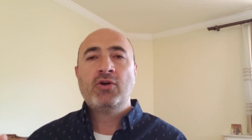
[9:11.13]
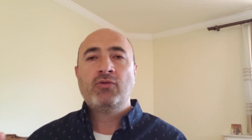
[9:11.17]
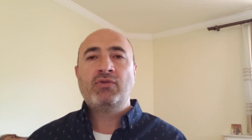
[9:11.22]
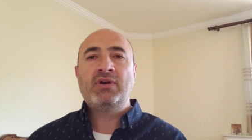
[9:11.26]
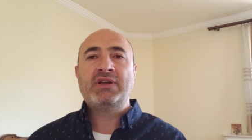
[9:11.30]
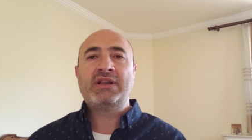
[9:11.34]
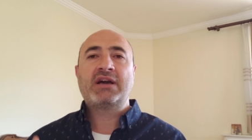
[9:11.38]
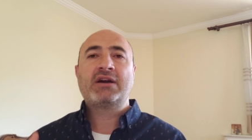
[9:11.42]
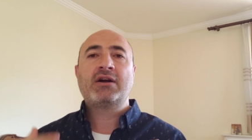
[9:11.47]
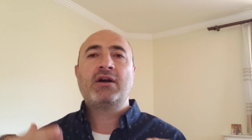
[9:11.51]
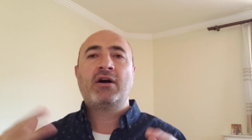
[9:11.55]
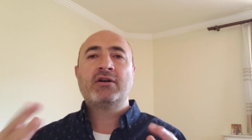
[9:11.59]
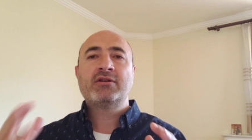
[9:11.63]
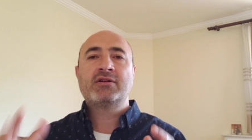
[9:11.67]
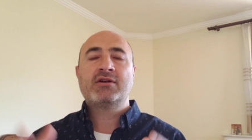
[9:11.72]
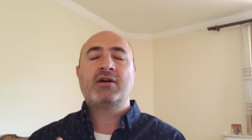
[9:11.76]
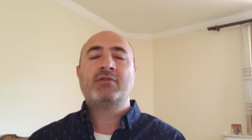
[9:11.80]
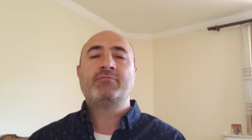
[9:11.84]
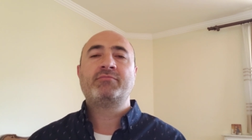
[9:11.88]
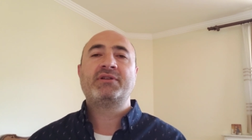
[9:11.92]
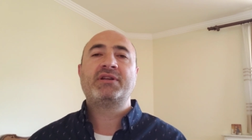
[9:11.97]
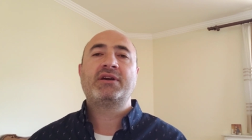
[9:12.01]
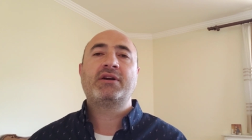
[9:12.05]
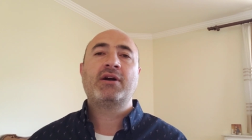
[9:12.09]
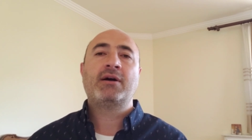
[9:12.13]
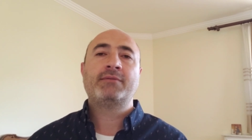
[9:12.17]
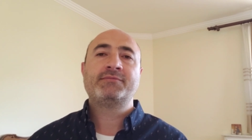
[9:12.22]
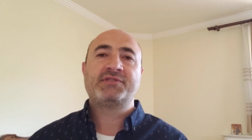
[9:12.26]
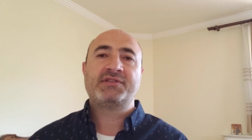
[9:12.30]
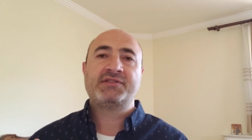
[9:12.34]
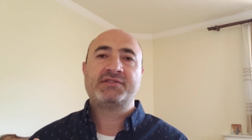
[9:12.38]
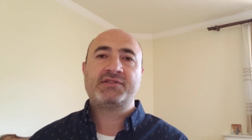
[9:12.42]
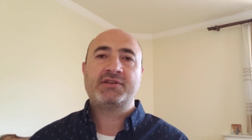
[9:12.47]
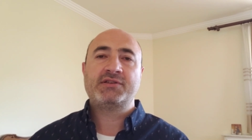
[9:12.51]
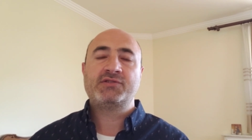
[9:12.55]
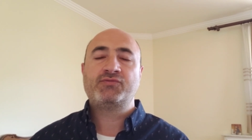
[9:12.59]
when a car company comes
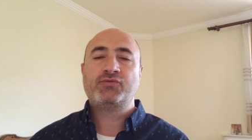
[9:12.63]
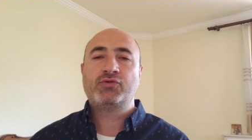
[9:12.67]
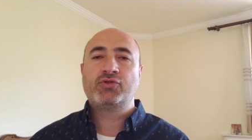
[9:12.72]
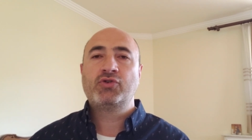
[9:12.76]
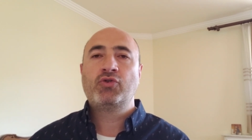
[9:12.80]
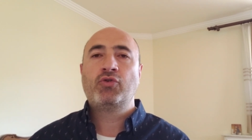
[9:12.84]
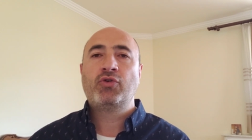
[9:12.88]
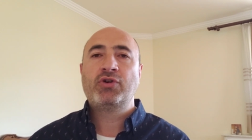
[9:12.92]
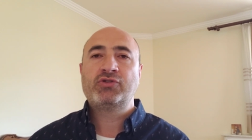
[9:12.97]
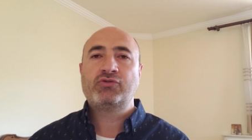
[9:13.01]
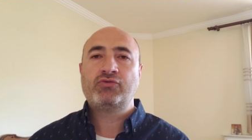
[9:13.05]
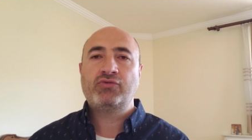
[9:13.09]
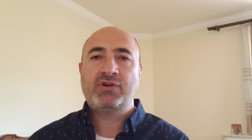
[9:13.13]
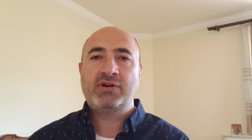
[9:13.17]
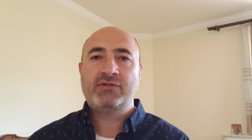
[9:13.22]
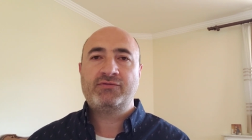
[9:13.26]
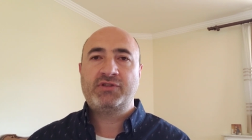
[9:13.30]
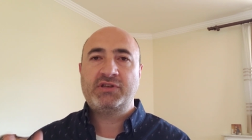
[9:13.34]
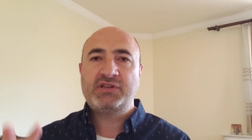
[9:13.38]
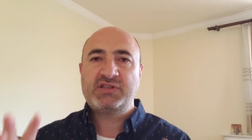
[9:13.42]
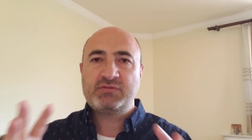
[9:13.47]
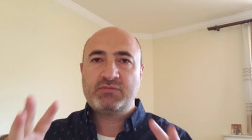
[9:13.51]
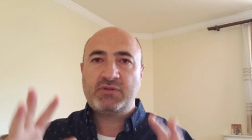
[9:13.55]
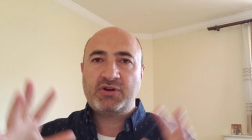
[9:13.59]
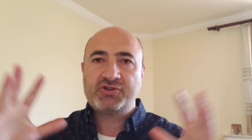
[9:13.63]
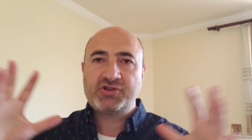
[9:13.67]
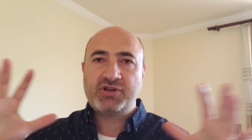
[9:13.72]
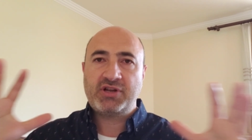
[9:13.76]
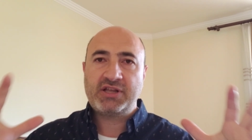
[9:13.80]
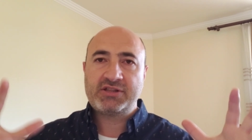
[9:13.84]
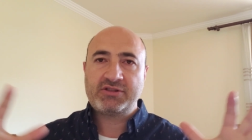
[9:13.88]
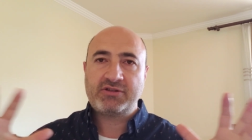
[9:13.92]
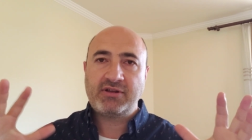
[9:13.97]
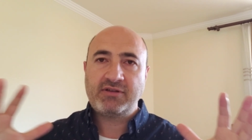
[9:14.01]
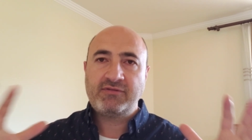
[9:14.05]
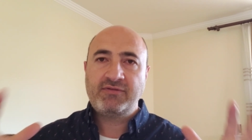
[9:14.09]
and says, we're going to have this much
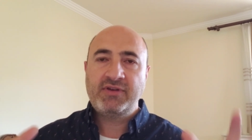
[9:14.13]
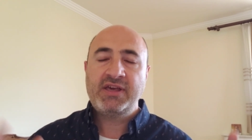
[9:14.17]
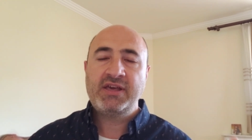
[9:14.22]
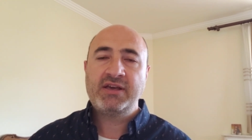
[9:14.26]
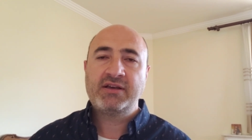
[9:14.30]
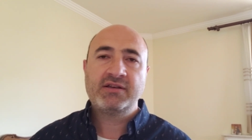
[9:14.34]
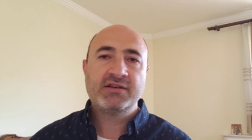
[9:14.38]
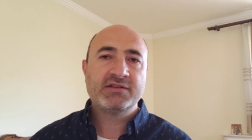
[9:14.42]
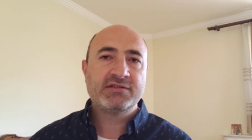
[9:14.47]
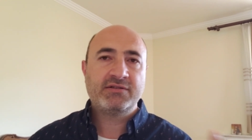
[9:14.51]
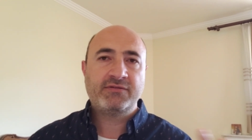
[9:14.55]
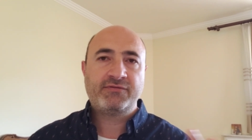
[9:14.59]
electric vehicles,